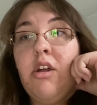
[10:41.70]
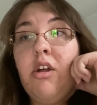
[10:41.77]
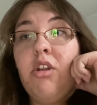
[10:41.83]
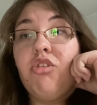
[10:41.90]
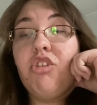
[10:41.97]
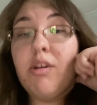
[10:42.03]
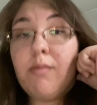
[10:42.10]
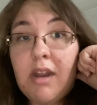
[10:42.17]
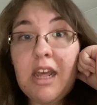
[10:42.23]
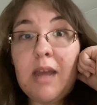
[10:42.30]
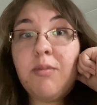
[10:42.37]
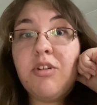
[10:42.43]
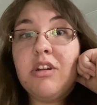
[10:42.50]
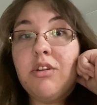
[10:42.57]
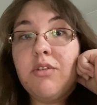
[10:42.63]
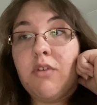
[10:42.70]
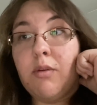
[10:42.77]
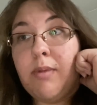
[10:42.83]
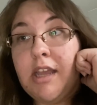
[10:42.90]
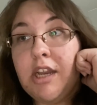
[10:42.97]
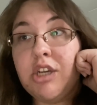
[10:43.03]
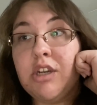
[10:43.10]
treatment options for
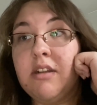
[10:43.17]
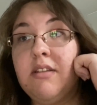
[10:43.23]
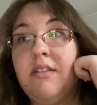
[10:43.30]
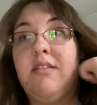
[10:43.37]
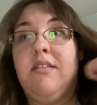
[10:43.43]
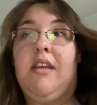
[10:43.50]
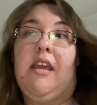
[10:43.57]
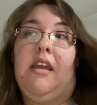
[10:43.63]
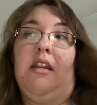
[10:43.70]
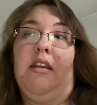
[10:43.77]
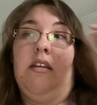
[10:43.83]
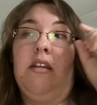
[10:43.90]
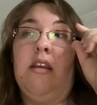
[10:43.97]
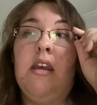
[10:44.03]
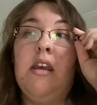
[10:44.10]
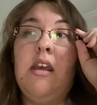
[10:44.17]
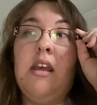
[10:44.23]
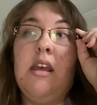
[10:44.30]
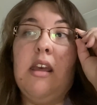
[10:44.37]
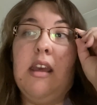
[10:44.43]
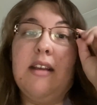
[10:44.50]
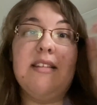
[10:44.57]
patients and
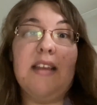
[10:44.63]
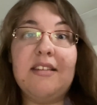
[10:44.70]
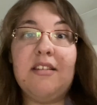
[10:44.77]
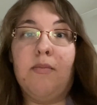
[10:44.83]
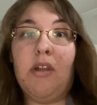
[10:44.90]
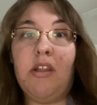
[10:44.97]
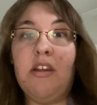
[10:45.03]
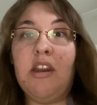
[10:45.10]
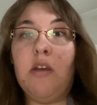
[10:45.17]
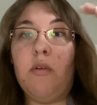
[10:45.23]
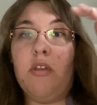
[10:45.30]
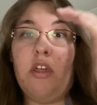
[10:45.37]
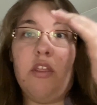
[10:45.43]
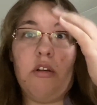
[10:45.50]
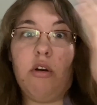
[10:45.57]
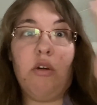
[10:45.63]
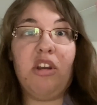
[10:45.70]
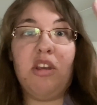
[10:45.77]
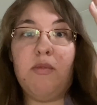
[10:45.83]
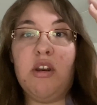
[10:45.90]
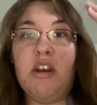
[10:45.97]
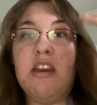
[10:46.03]
accessibility within their own
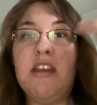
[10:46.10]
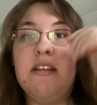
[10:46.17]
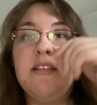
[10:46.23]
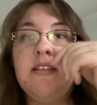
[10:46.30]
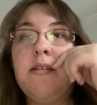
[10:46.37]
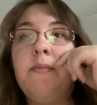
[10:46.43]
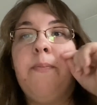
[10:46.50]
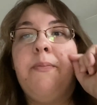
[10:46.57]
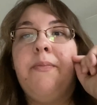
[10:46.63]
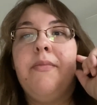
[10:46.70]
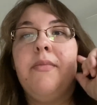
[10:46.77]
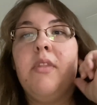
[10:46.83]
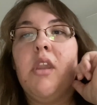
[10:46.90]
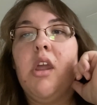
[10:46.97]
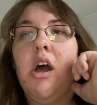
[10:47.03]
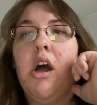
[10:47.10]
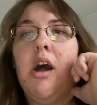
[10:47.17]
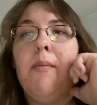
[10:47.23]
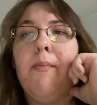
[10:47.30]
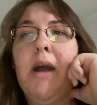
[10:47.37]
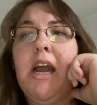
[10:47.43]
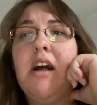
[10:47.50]
communities.
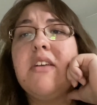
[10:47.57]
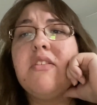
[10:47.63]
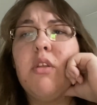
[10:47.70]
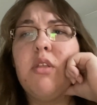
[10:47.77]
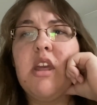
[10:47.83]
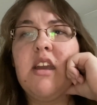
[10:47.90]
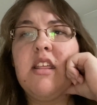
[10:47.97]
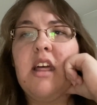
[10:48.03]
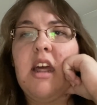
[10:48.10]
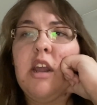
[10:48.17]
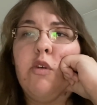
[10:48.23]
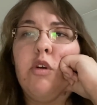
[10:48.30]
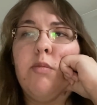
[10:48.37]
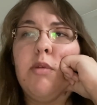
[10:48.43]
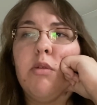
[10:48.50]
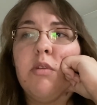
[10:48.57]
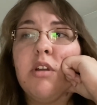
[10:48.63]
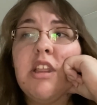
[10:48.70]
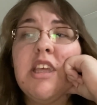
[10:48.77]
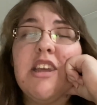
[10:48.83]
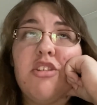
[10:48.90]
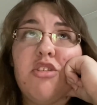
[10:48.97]
I also think that it would be
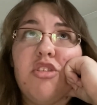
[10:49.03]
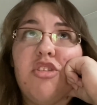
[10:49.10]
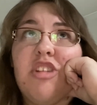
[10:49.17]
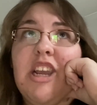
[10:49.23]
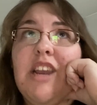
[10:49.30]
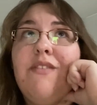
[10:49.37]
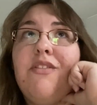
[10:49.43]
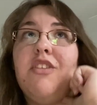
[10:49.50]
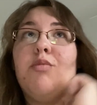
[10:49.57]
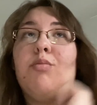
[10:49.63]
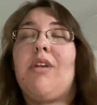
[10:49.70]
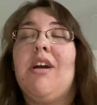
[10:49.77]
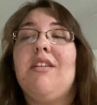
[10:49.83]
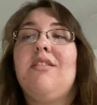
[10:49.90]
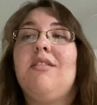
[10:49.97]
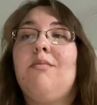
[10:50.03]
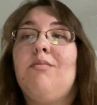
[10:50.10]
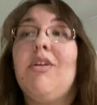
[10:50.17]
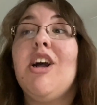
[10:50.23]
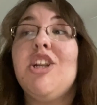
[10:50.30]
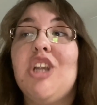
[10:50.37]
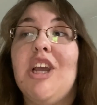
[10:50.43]
really interesting if this
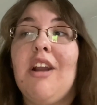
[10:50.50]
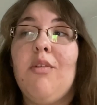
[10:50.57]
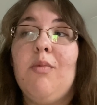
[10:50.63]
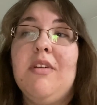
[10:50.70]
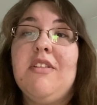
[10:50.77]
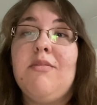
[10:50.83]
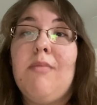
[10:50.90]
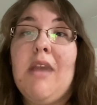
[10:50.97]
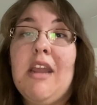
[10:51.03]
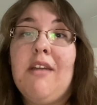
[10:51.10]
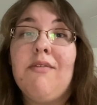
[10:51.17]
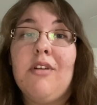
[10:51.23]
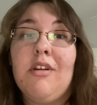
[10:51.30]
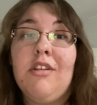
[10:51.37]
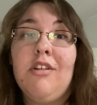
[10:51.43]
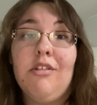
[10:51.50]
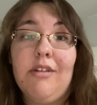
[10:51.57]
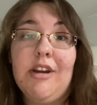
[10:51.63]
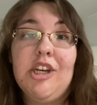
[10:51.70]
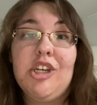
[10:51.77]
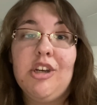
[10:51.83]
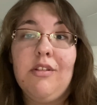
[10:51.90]
project was made for the
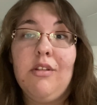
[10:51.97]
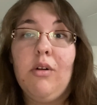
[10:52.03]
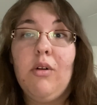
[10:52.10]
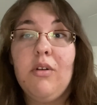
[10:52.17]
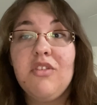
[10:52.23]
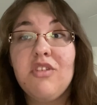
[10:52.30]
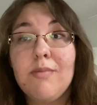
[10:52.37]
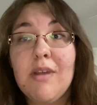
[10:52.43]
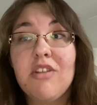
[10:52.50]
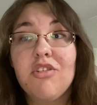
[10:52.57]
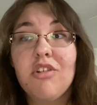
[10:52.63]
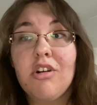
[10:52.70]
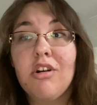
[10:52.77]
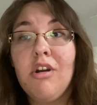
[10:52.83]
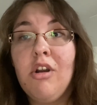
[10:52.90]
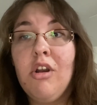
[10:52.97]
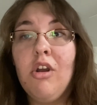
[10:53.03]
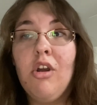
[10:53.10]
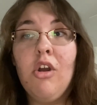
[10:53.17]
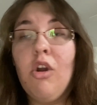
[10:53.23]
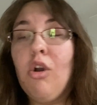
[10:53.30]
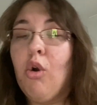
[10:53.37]
duration of the whole semester
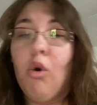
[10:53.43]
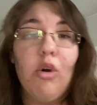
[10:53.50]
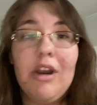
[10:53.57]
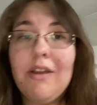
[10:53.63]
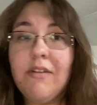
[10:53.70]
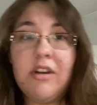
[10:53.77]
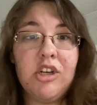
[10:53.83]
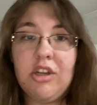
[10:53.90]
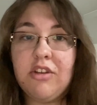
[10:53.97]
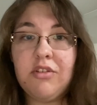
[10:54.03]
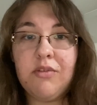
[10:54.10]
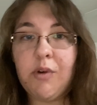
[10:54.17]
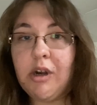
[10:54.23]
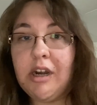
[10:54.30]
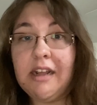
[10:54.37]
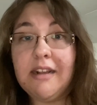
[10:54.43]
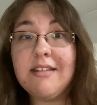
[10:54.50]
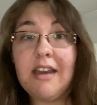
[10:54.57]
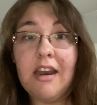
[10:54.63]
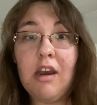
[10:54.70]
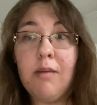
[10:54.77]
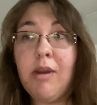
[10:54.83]
or even just for an
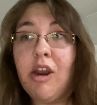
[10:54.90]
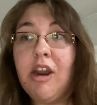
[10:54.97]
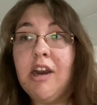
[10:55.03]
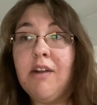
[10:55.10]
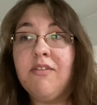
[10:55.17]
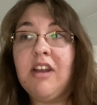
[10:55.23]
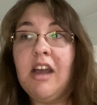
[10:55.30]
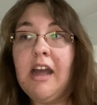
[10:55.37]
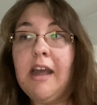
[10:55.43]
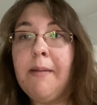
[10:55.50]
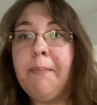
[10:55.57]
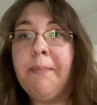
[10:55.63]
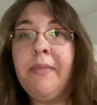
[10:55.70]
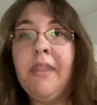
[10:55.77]
extended period of time.